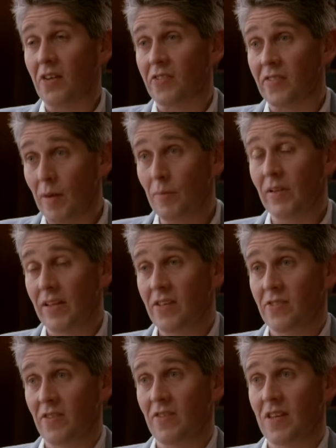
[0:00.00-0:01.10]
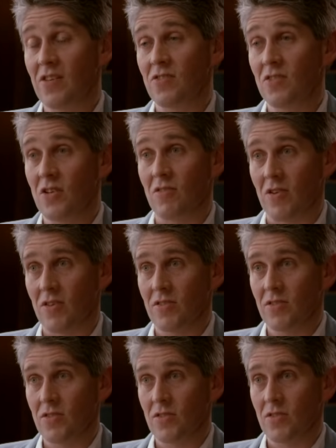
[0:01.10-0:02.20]
assemblies of these
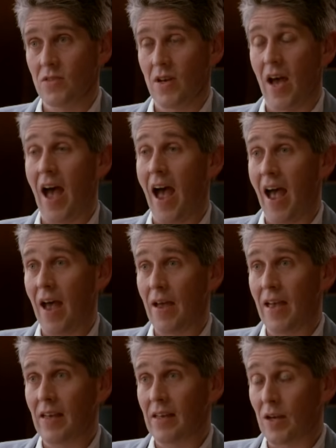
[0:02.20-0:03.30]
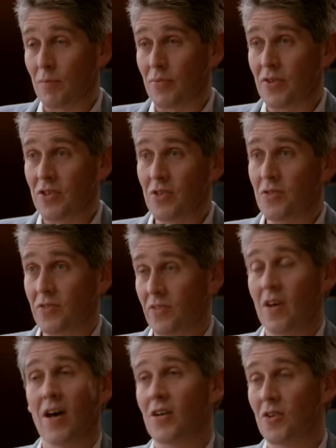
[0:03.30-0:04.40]
neurons can
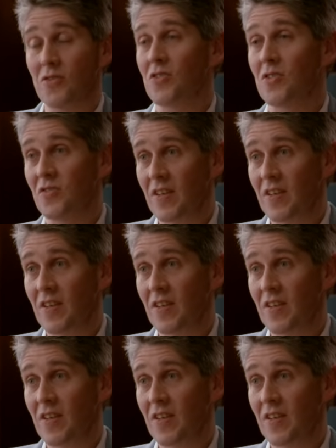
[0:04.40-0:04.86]
produce a conscious